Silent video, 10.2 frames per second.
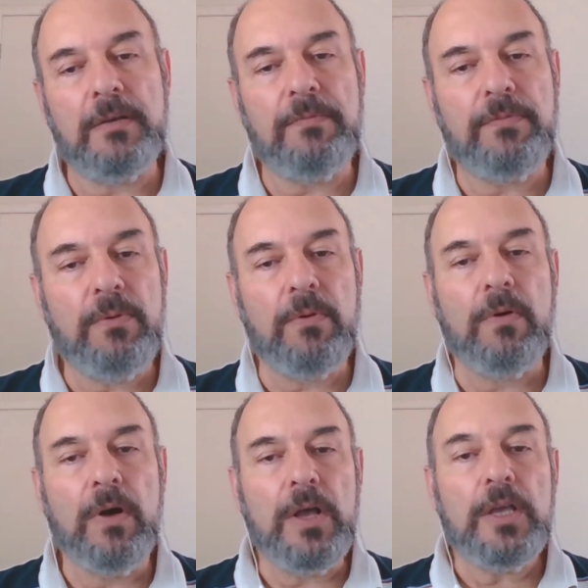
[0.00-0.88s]

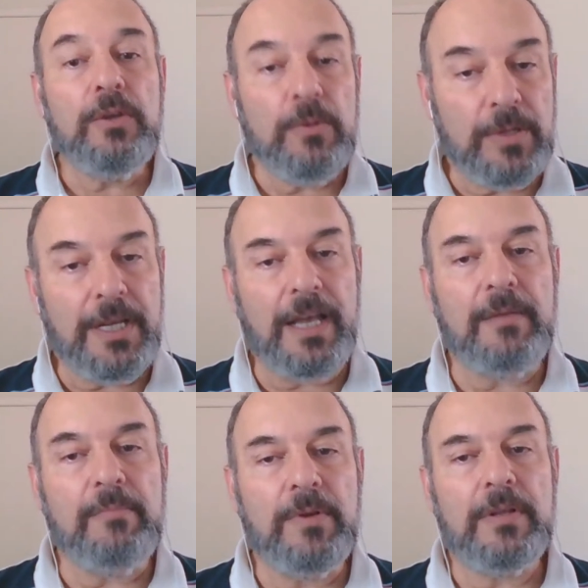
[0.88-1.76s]
for your
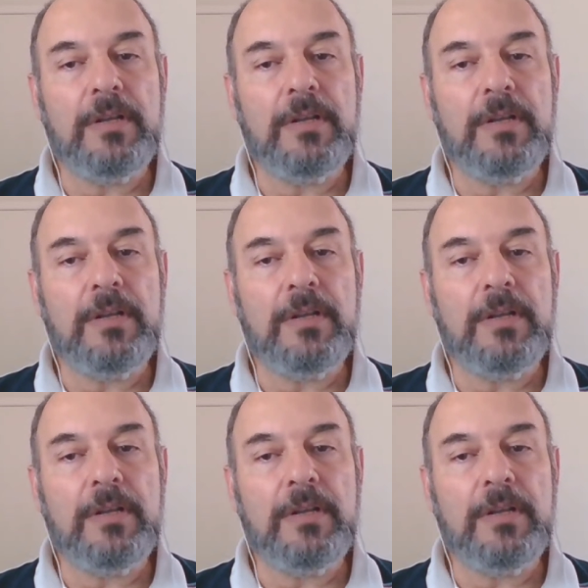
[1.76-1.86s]
time.